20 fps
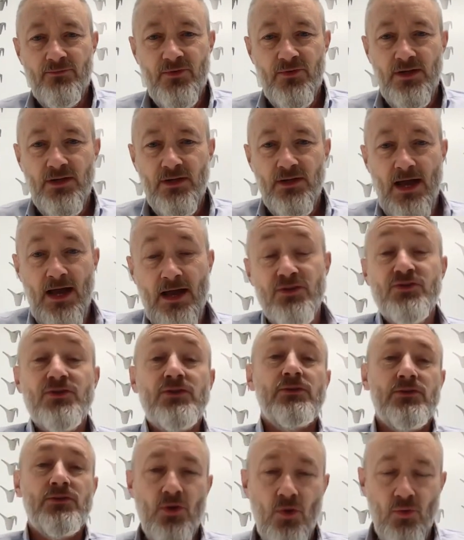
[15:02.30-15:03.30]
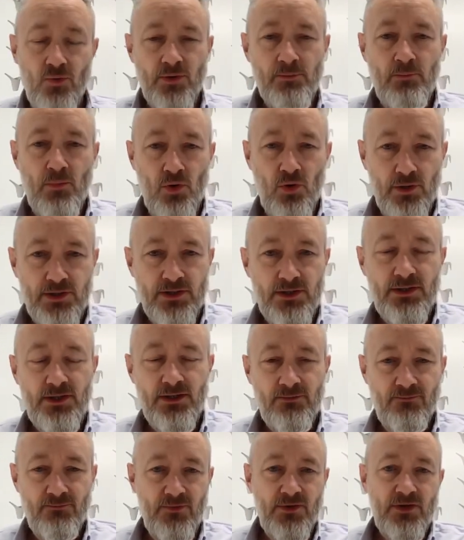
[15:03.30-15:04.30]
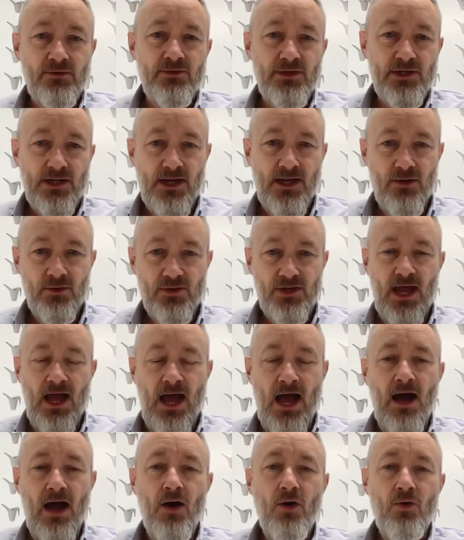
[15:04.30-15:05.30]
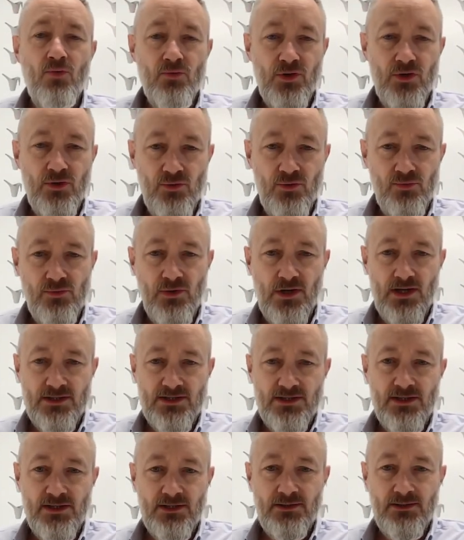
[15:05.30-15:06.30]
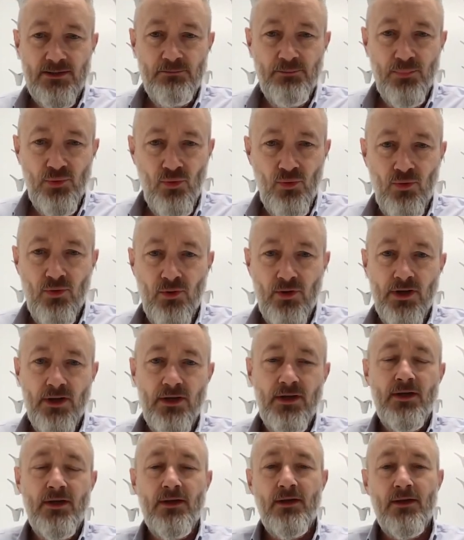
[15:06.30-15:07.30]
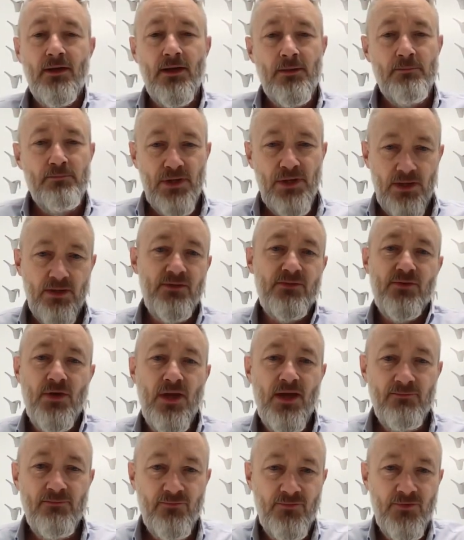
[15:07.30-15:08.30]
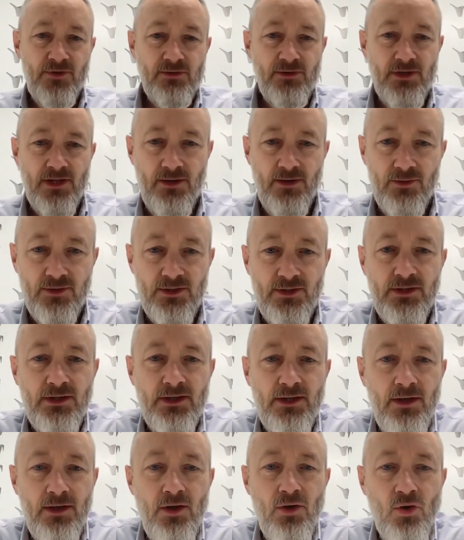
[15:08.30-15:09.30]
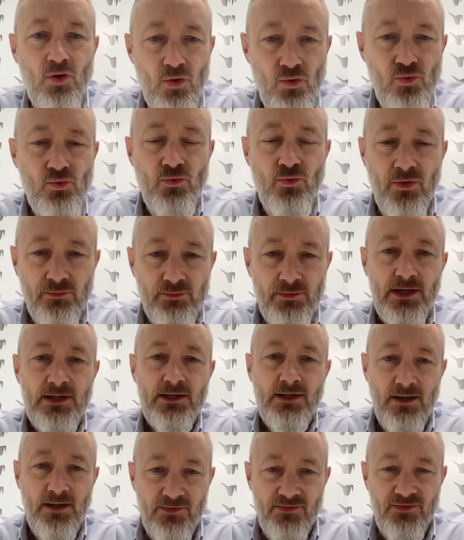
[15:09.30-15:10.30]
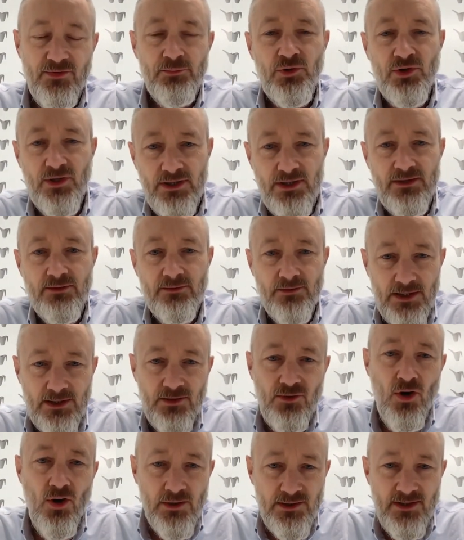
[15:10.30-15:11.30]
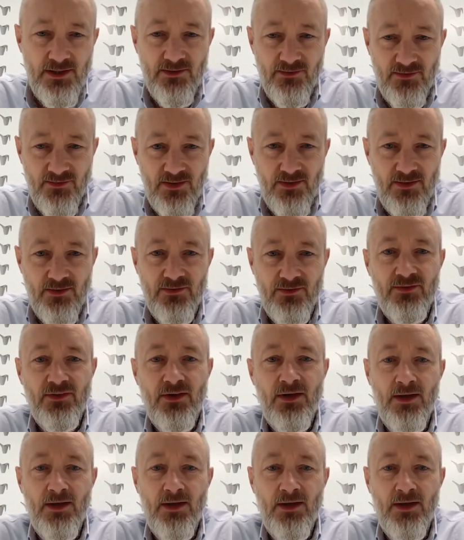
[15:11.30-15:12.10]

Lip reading: the actual go-to-market and figuring out how you actually deploy, because you haven't figured out who the right customer in the right context is,